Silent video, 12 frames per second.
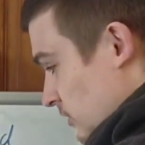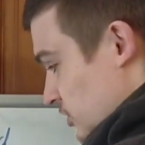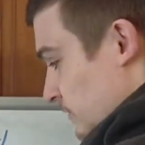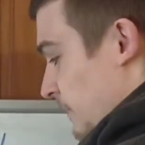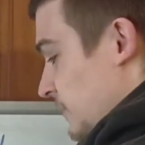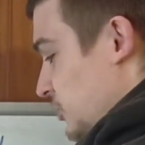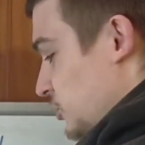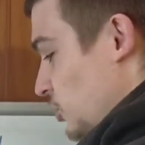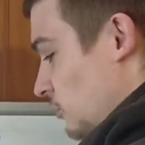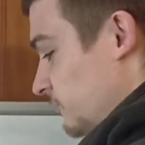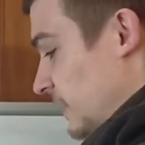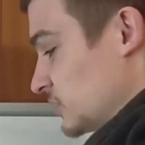So you might be in a
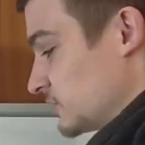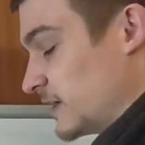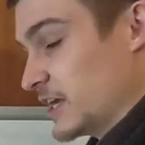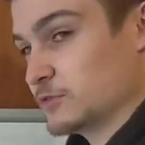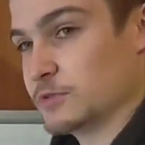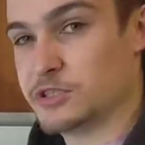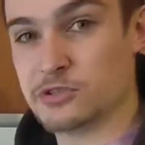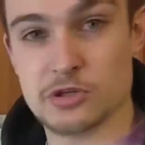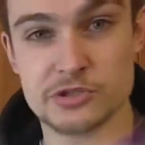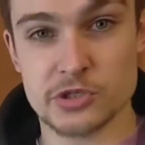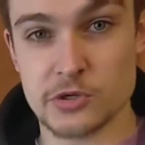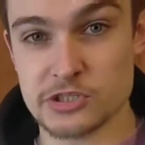short fat loss phase, which is
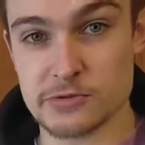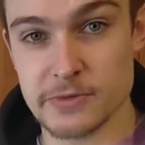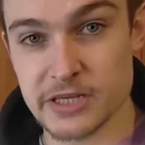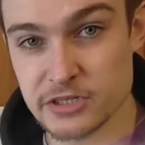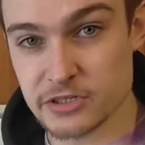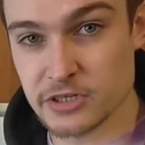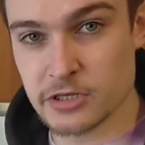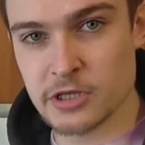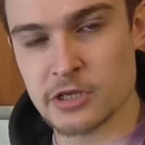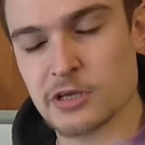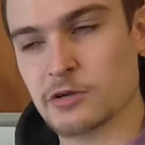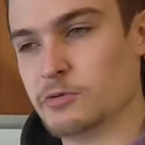also known as a mini cut,
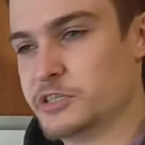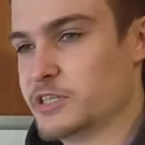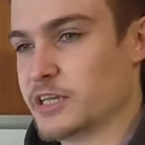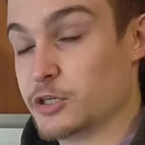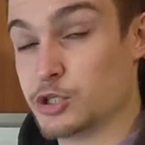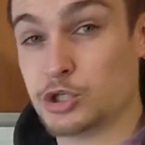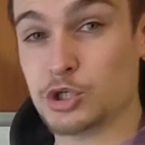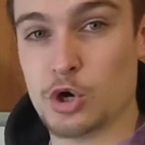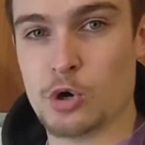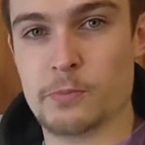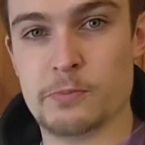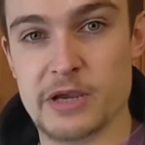which is like a
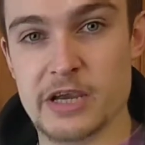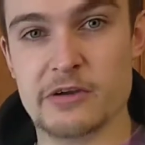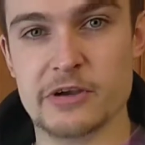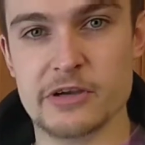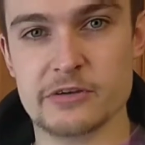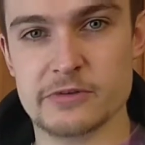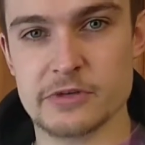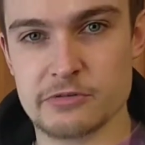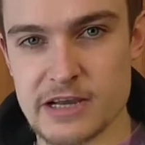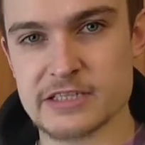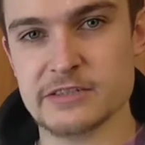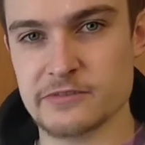short period of
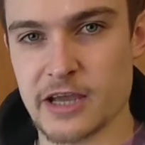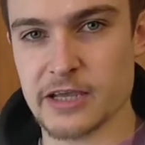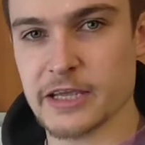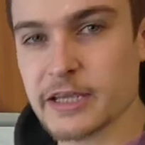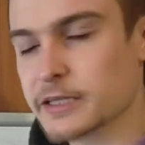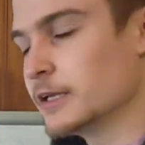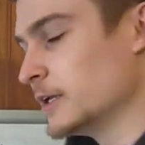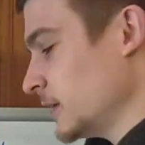aggressive dieting